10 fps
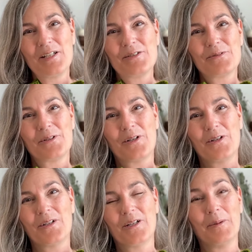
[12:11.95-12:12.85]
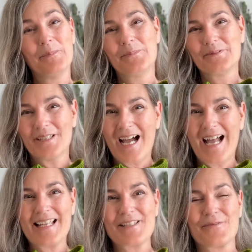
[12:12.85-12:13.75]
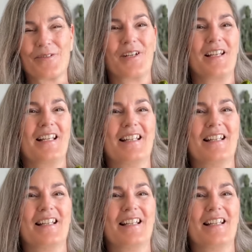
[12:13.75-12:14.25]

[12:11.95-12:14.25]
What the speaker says: draw a prize for